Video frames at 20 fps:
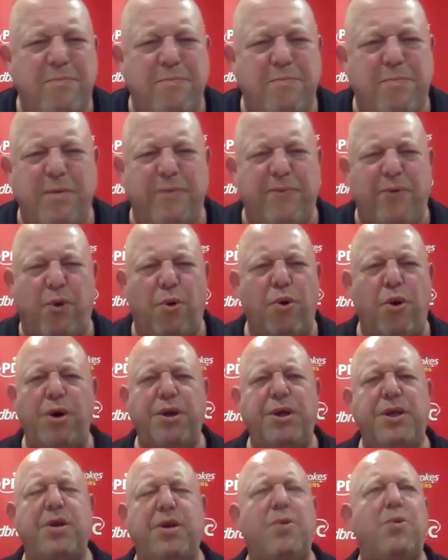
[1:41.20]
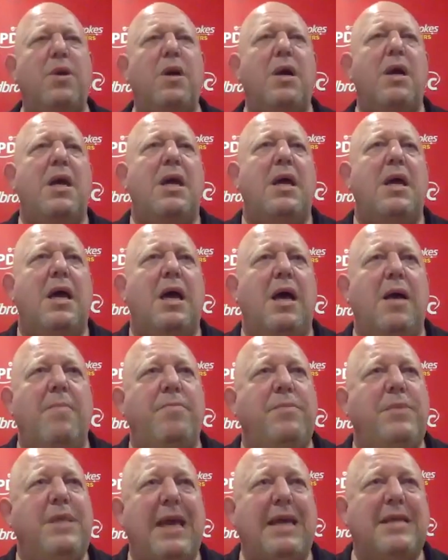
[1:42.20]
before I do.
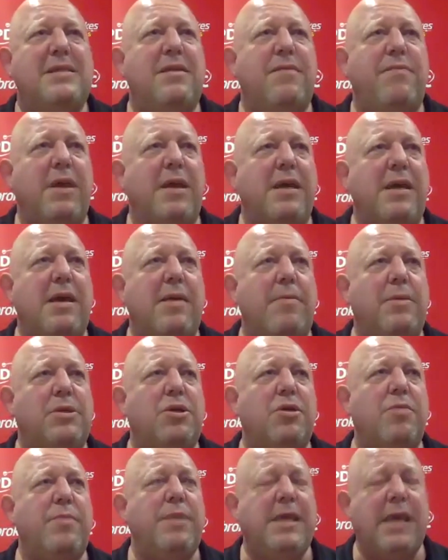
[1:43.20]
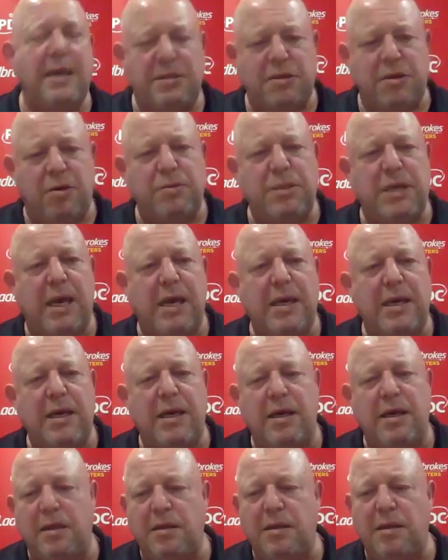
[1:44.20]
Yes, if they give it to me, yes, I'll take
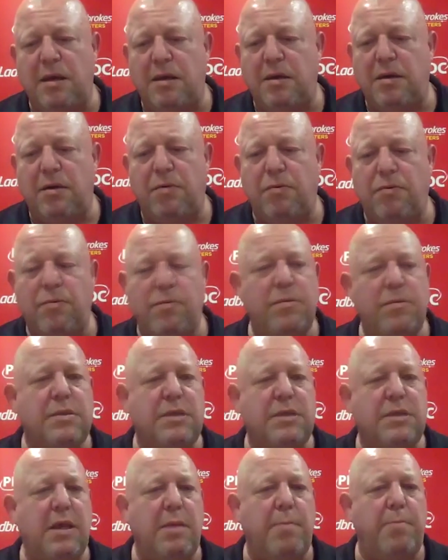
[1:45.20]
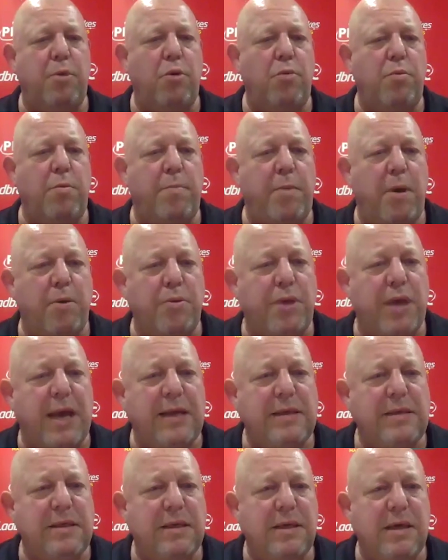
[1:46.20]
it, and I'll take the ball with both
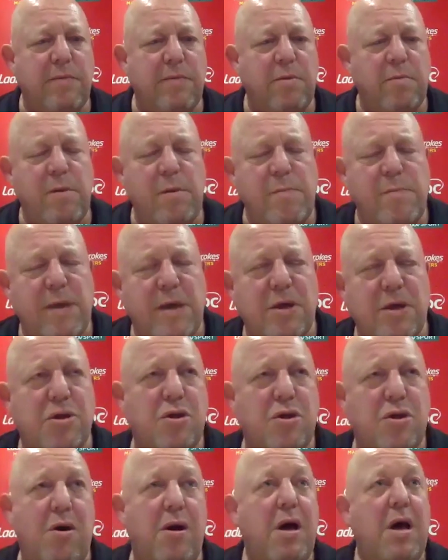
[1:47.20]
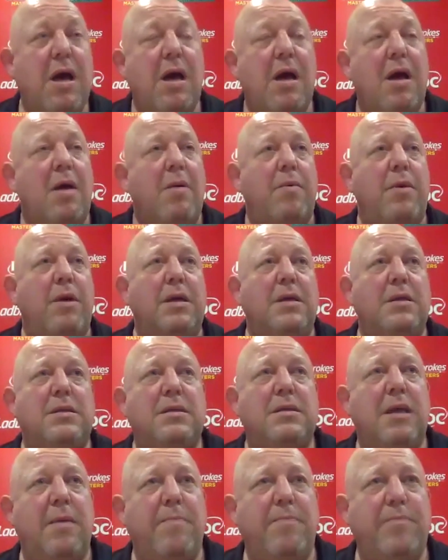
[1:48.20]
hands and give it my best shot. But
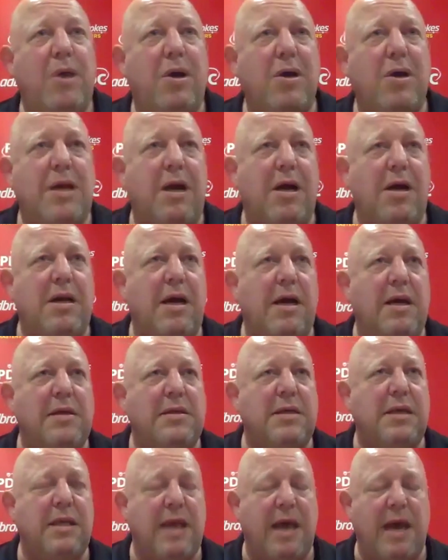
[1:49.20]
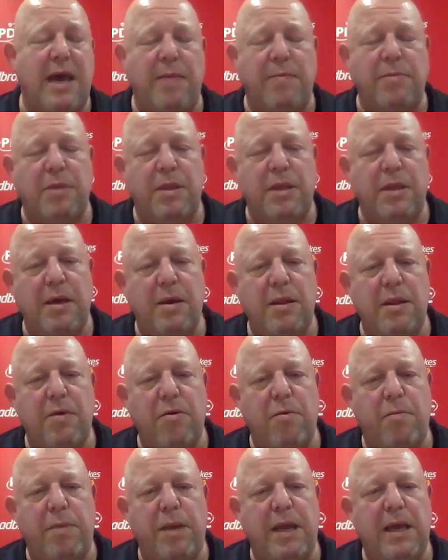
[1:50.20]
I can't see that happening. There
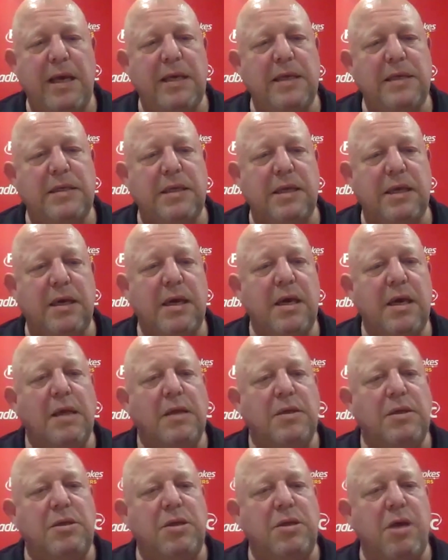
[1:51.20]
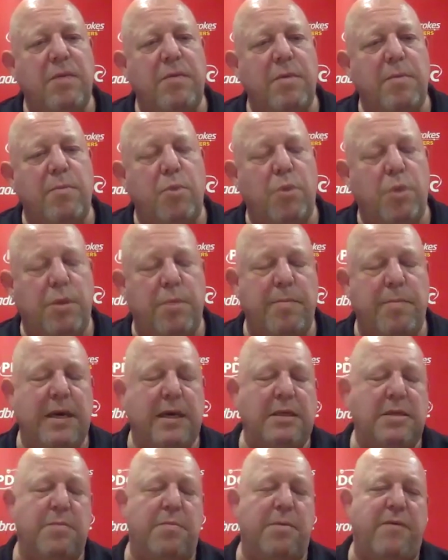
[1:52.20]
are players that deserve it more than
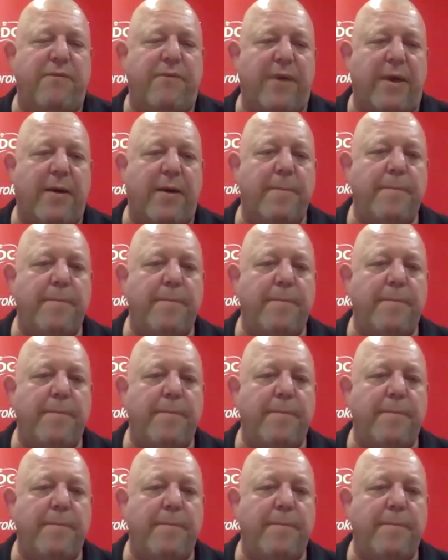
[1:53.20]
me, to be fair.